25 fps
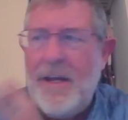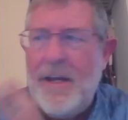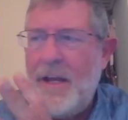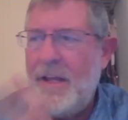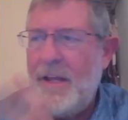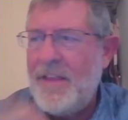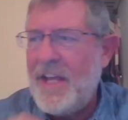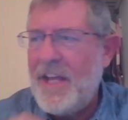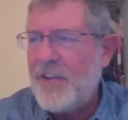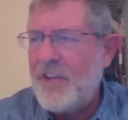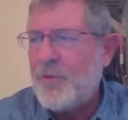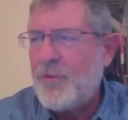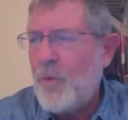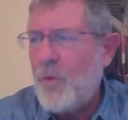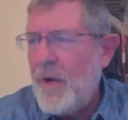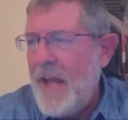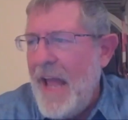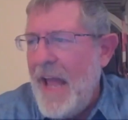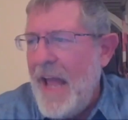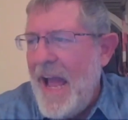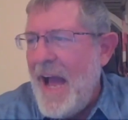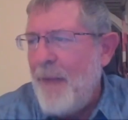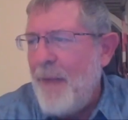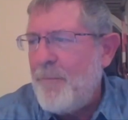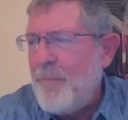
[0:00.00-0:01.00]
And that's what
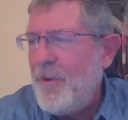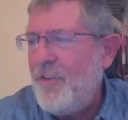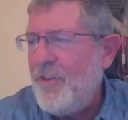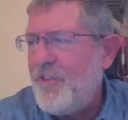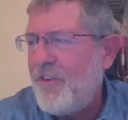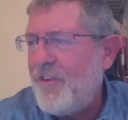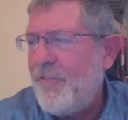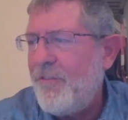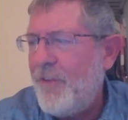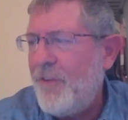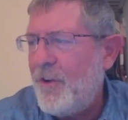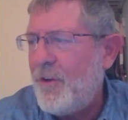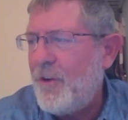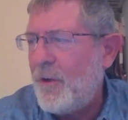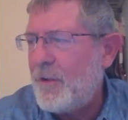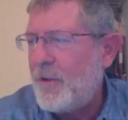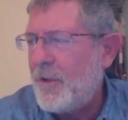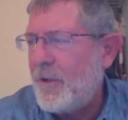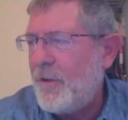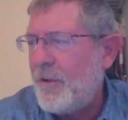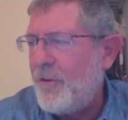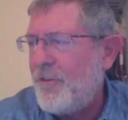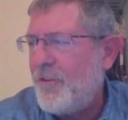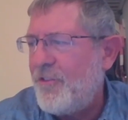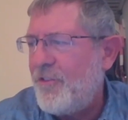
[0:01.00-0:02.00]
happens if you don't
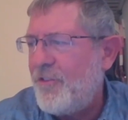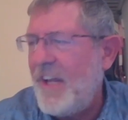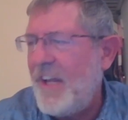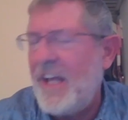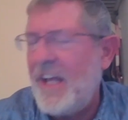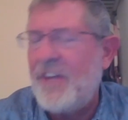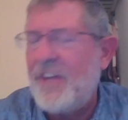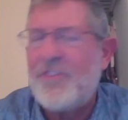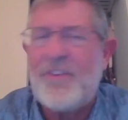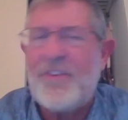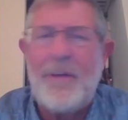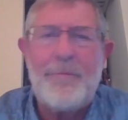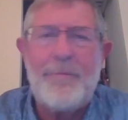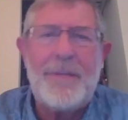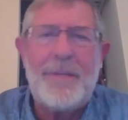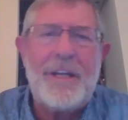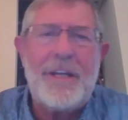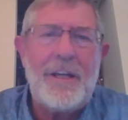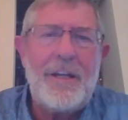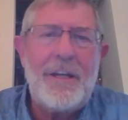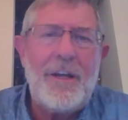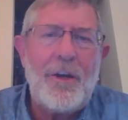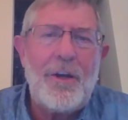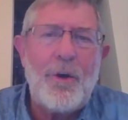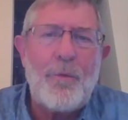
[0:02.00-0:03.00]
understand something
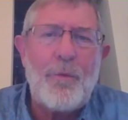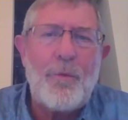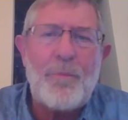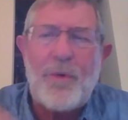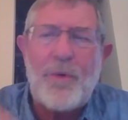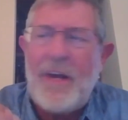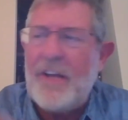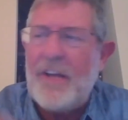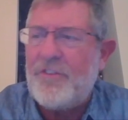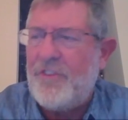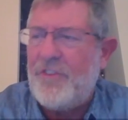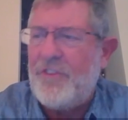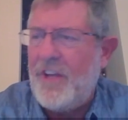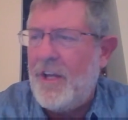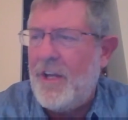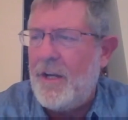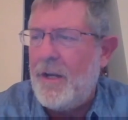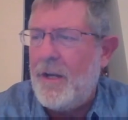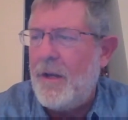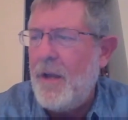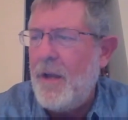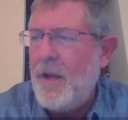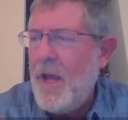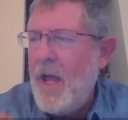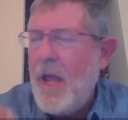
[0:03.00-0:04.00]
and you don't press
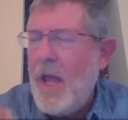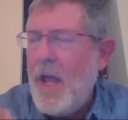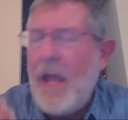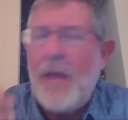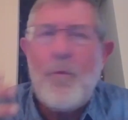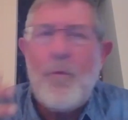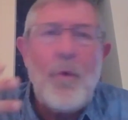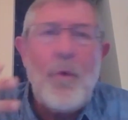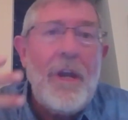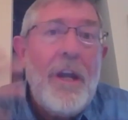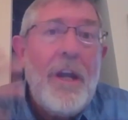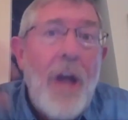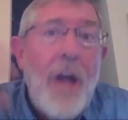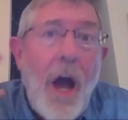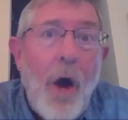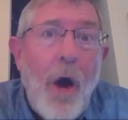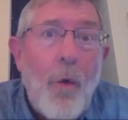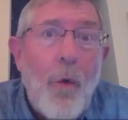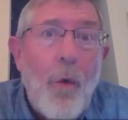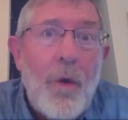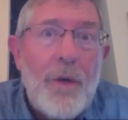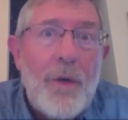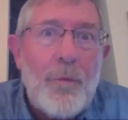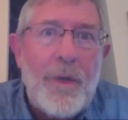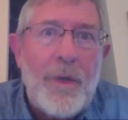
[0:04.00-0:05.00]
in. And we know
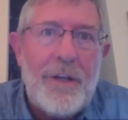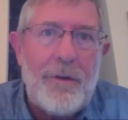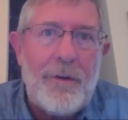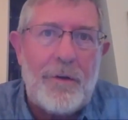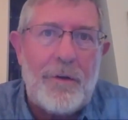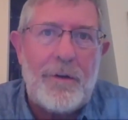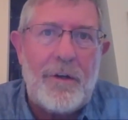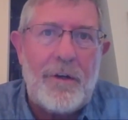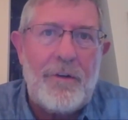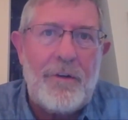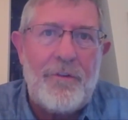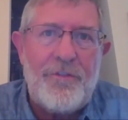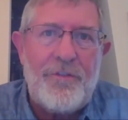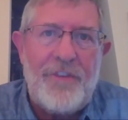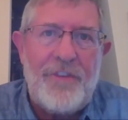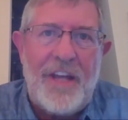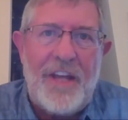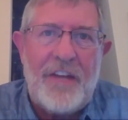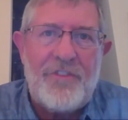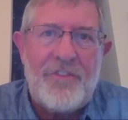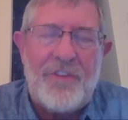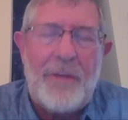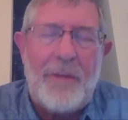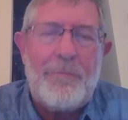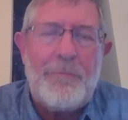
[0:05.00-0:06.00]
when we don't
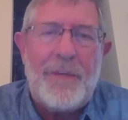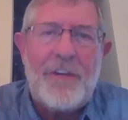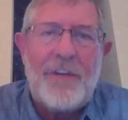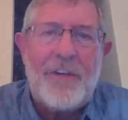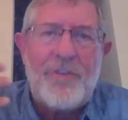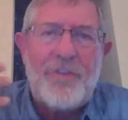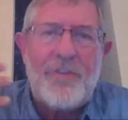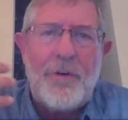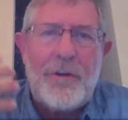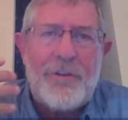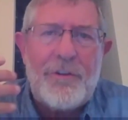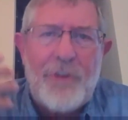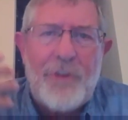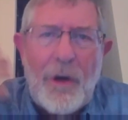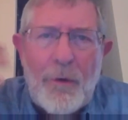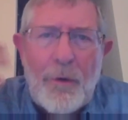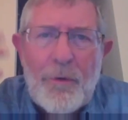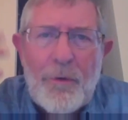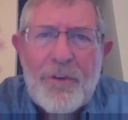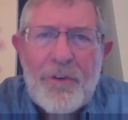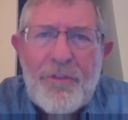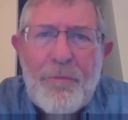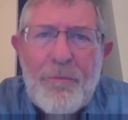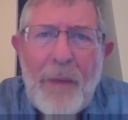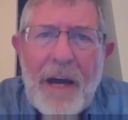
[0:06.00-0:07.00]
understand something, so it's our
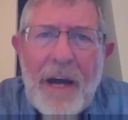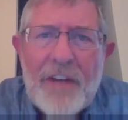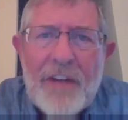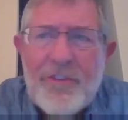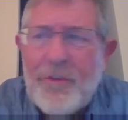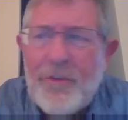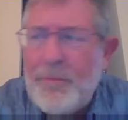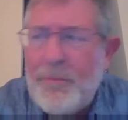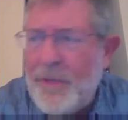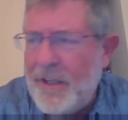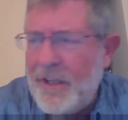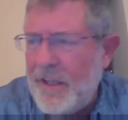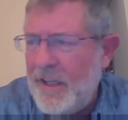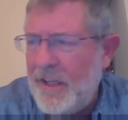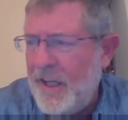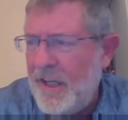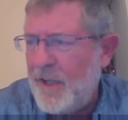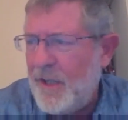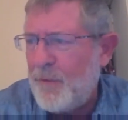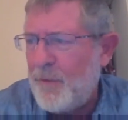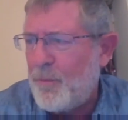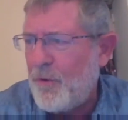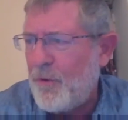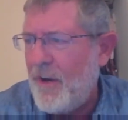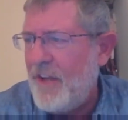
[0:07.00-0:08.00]
responsibility
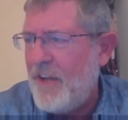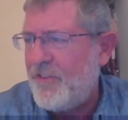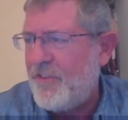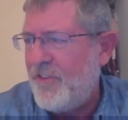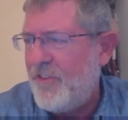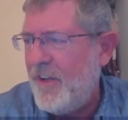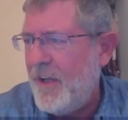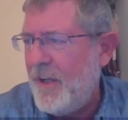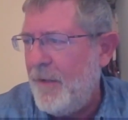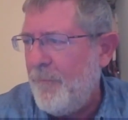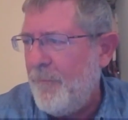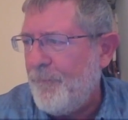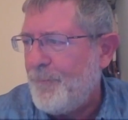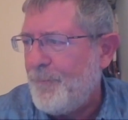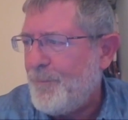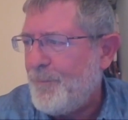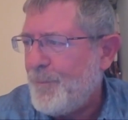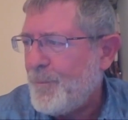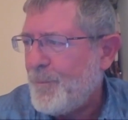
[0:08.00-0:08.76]
to press in.